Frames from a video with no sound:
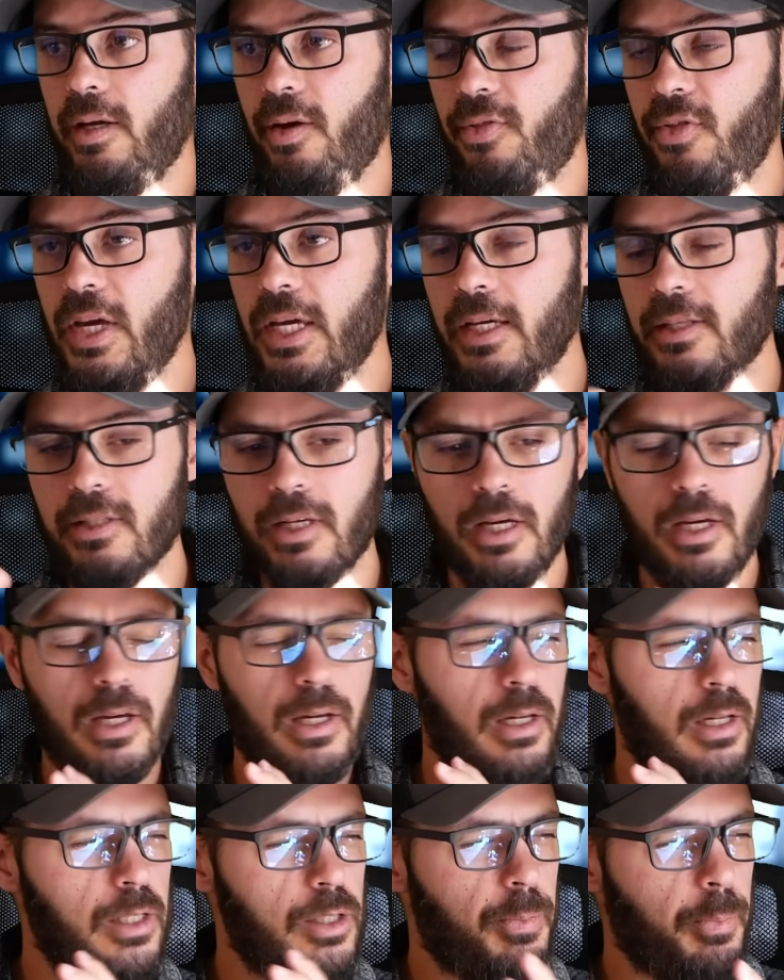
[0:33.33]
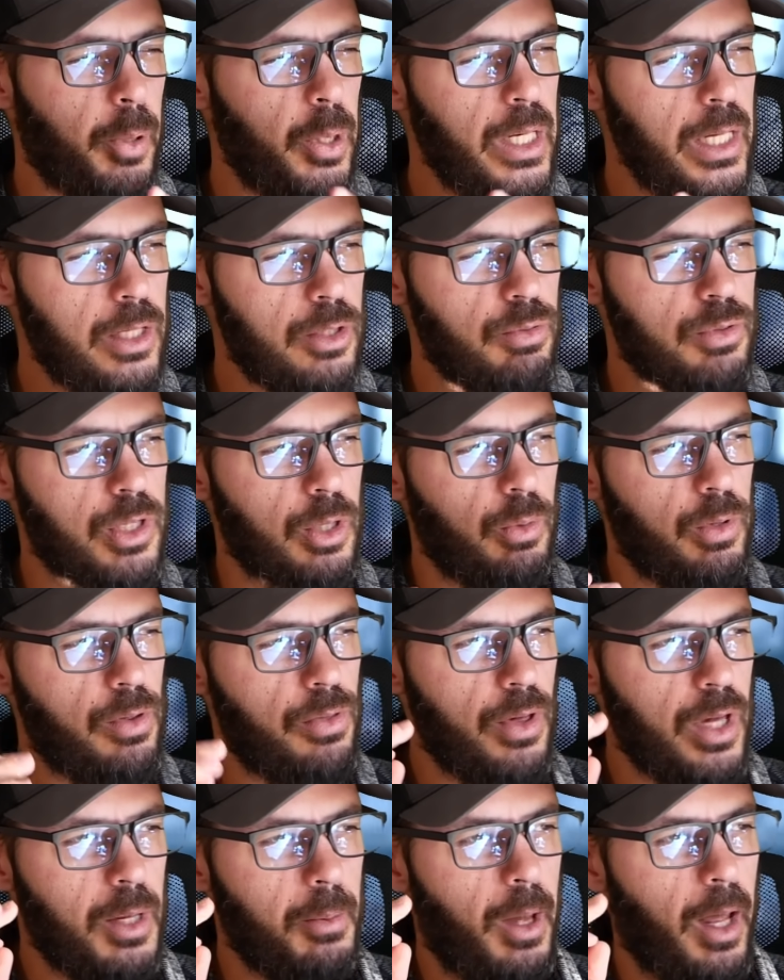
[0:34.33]
I think it's pretty interesting when you
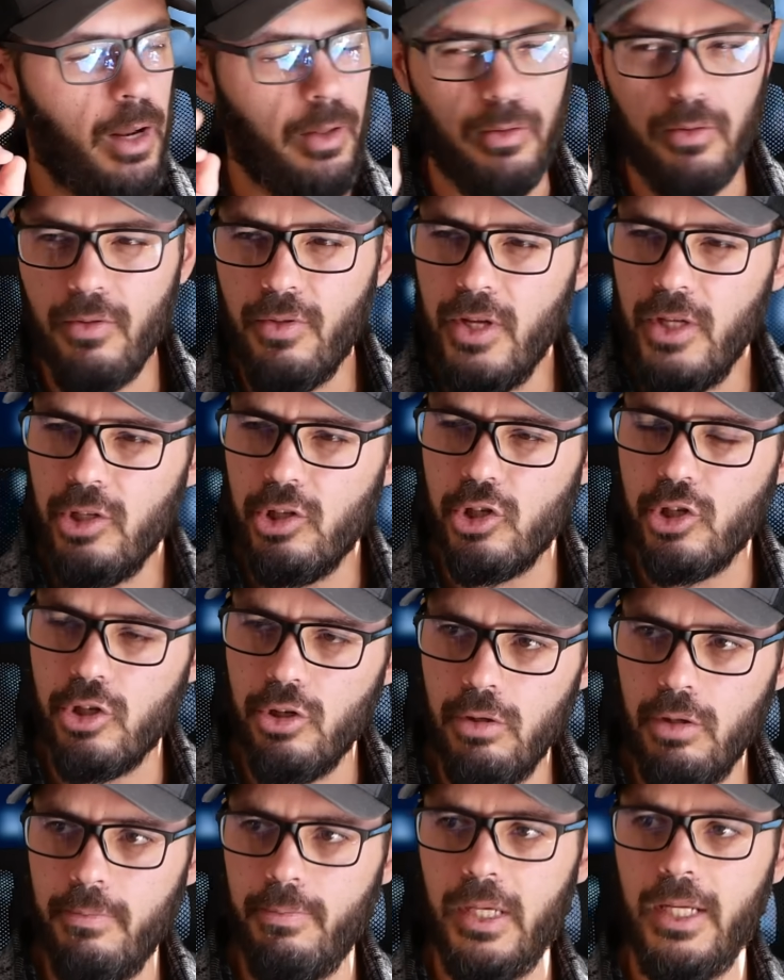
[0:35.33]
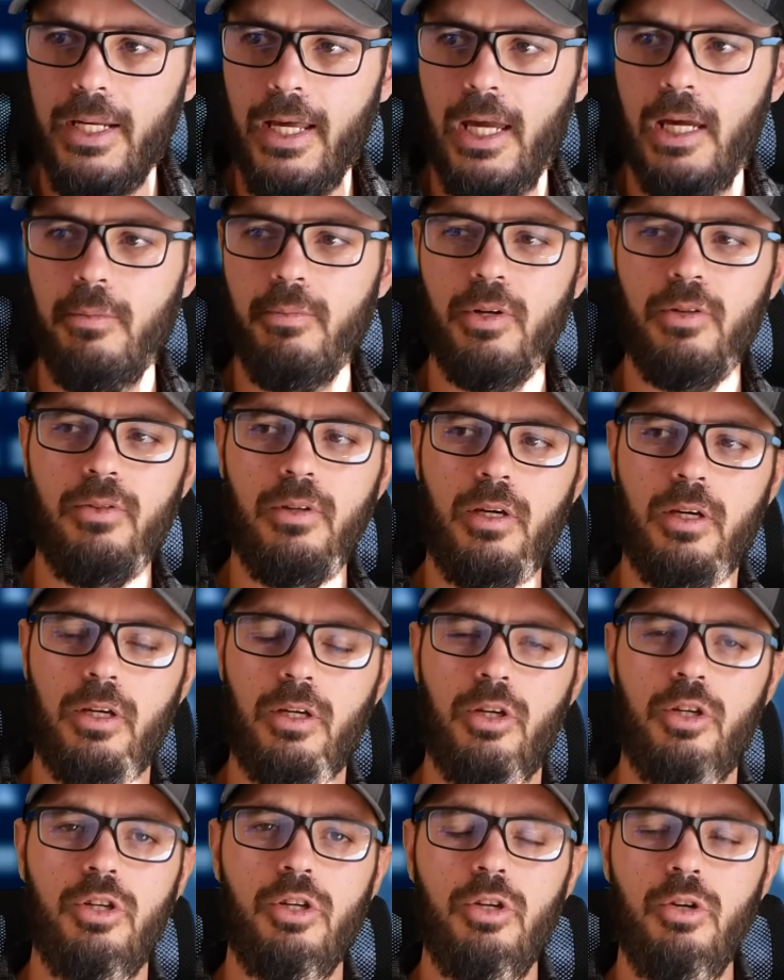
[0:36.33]
think about it. This should be named the
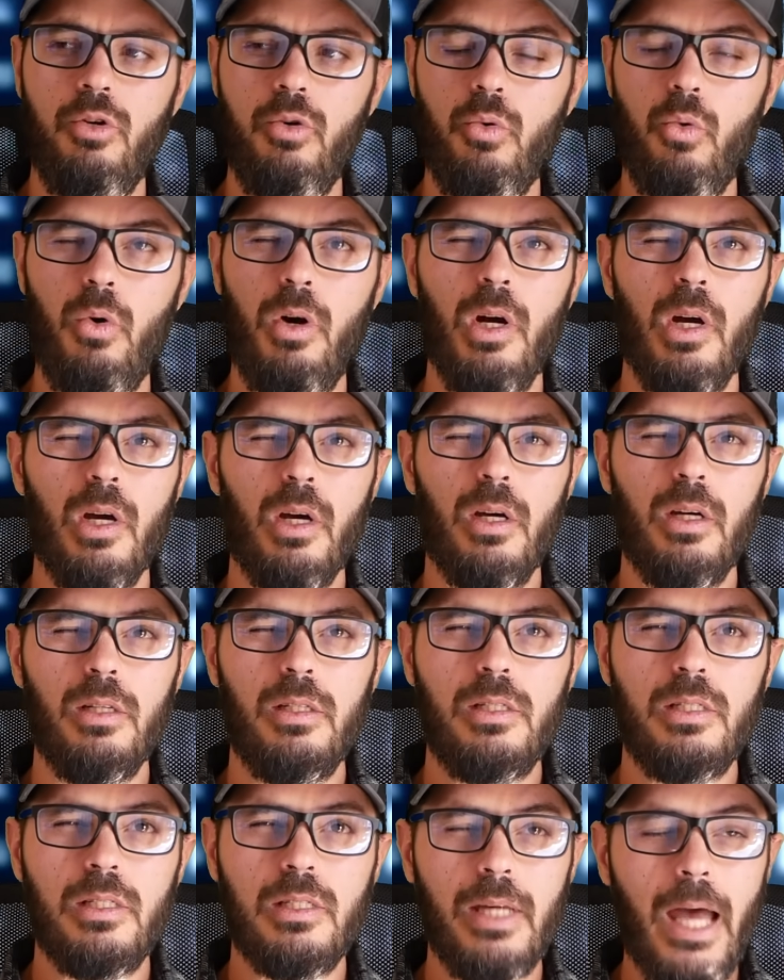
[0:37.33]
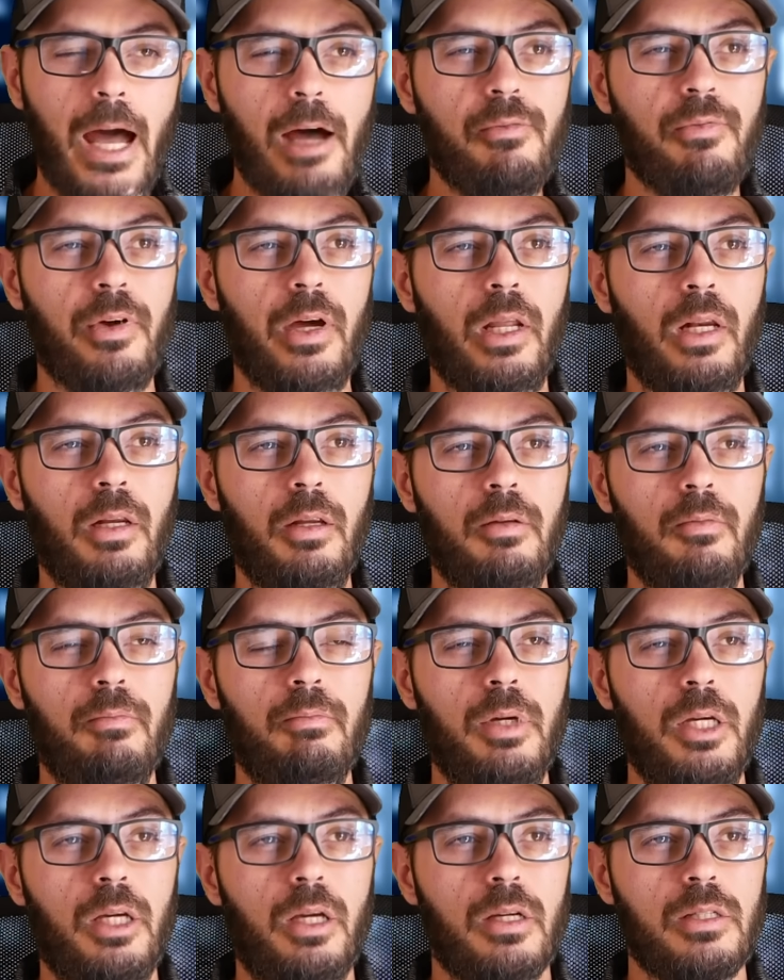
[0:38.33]
Q7,
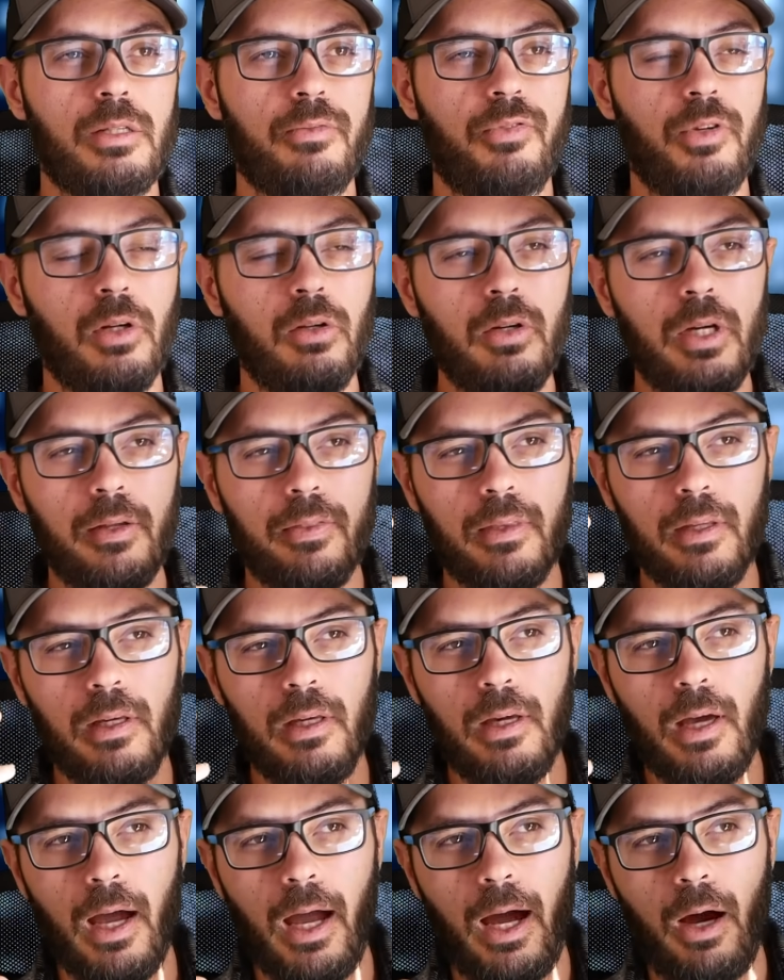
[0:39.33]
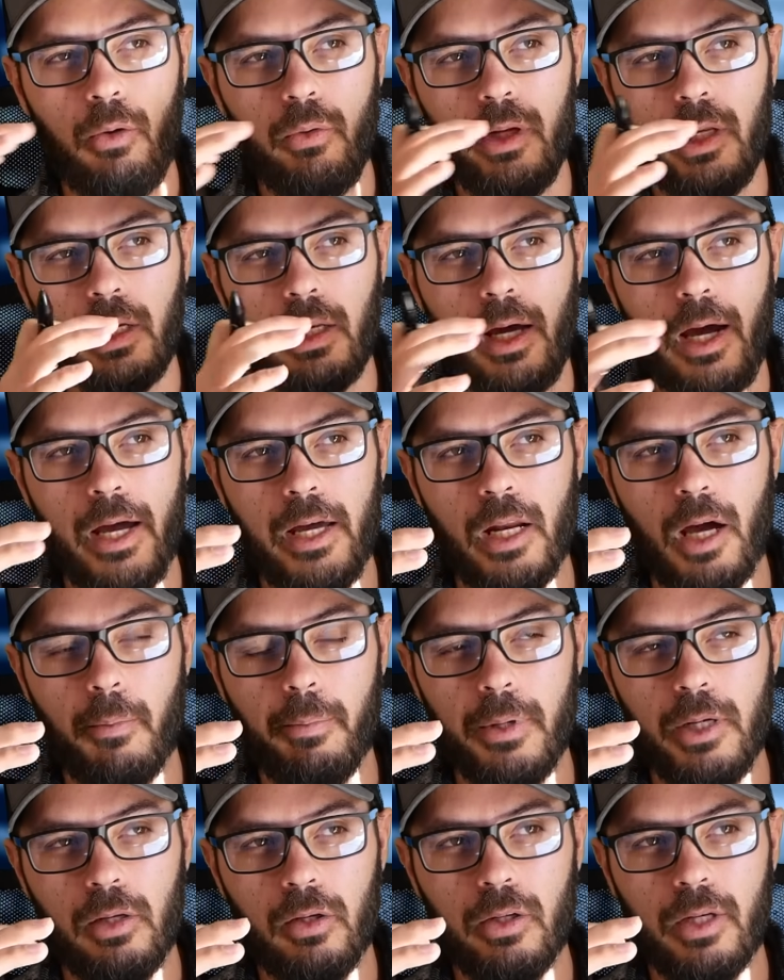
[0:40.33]
because if you look at the Audi
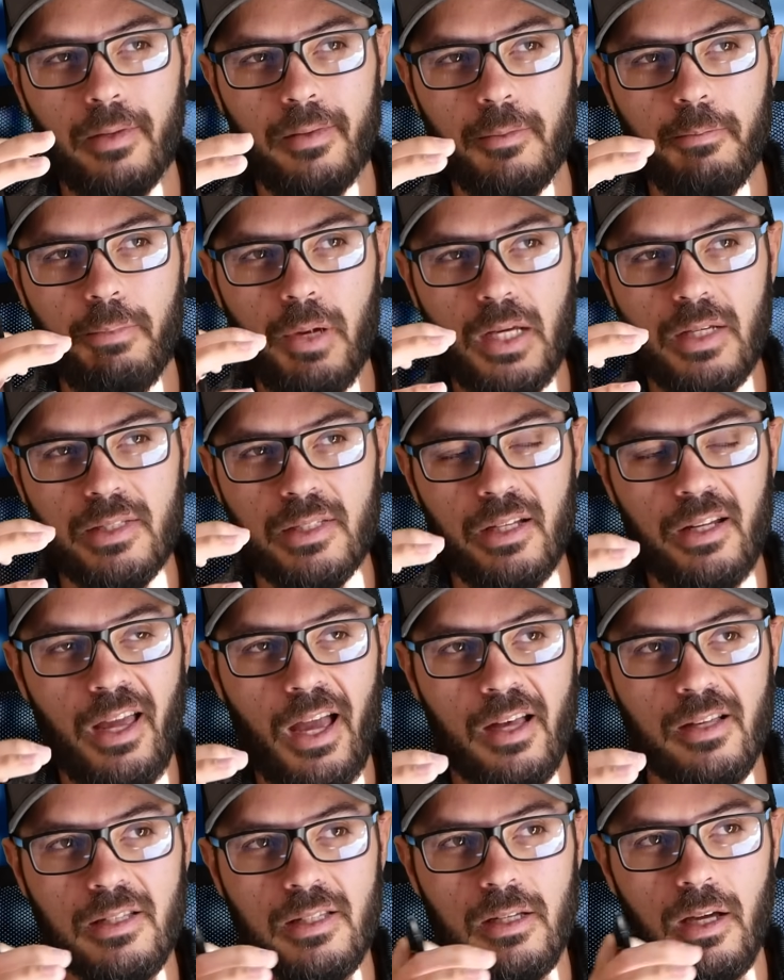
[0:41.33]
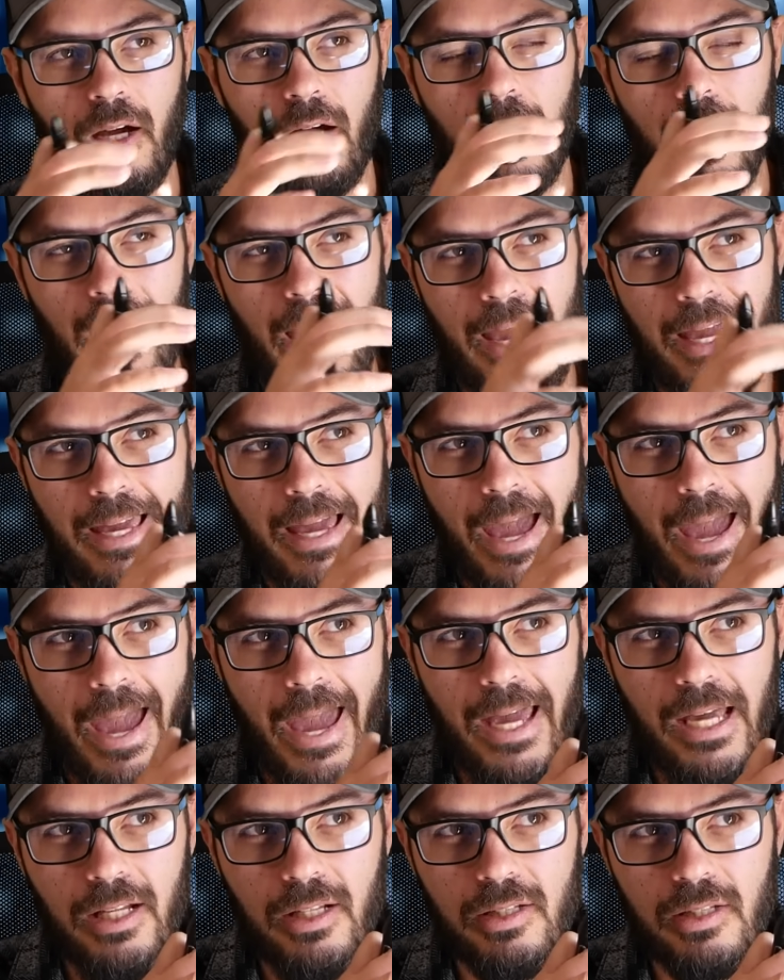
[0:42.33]
lineup and you look at the big sedans, the
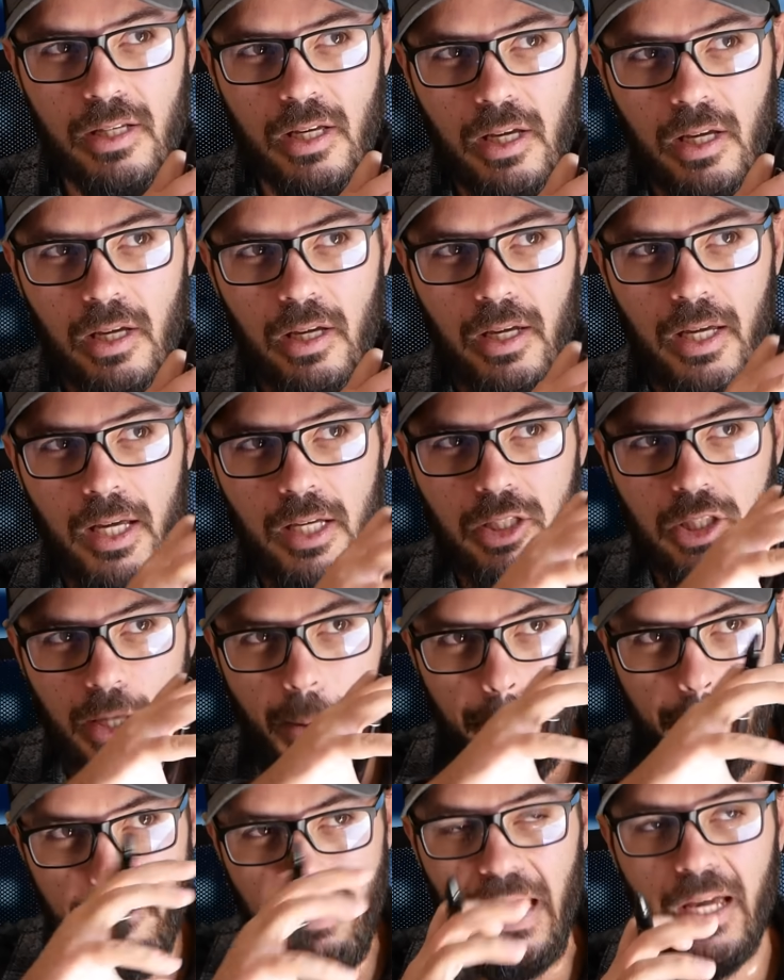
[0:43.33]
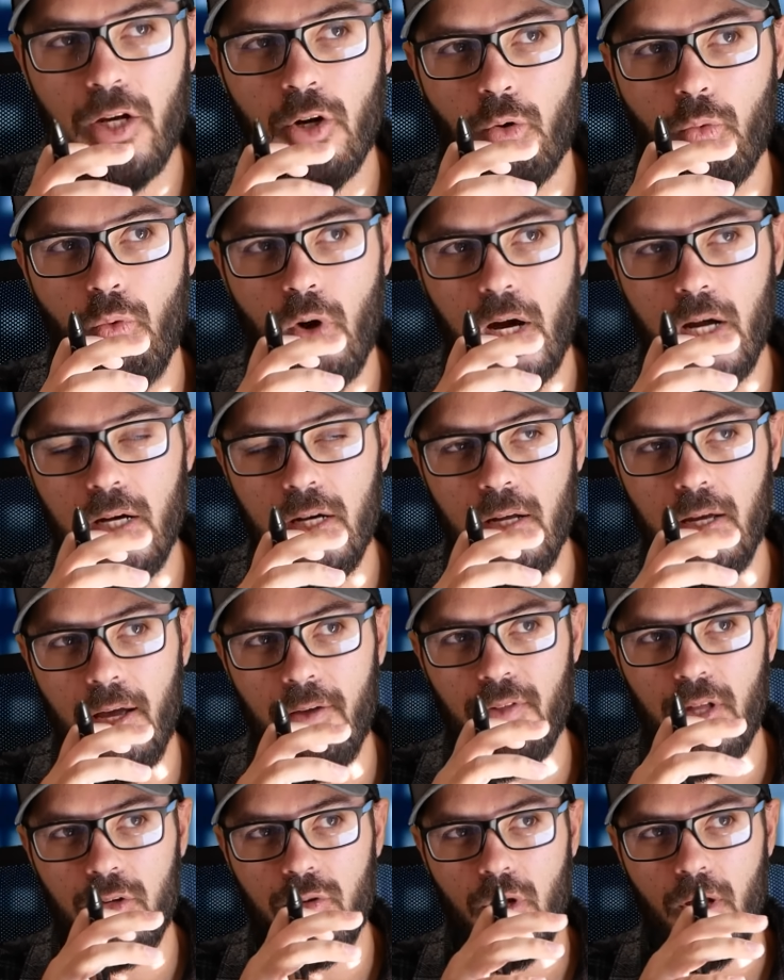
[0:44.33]
A8 is the bigger one,
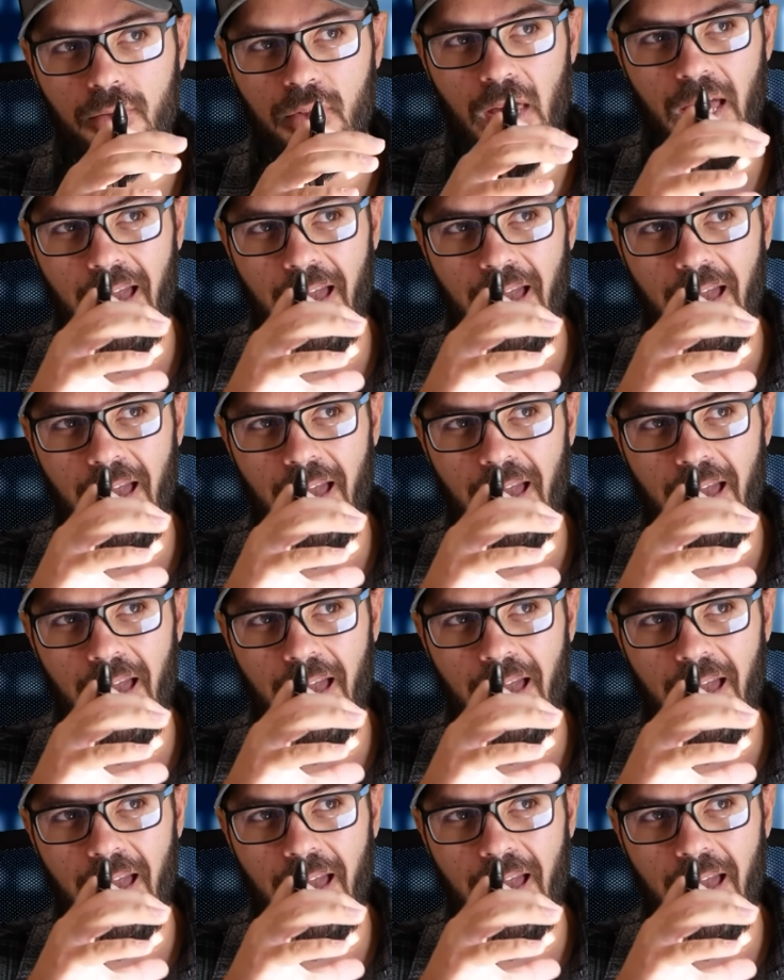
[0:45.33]
and then you have the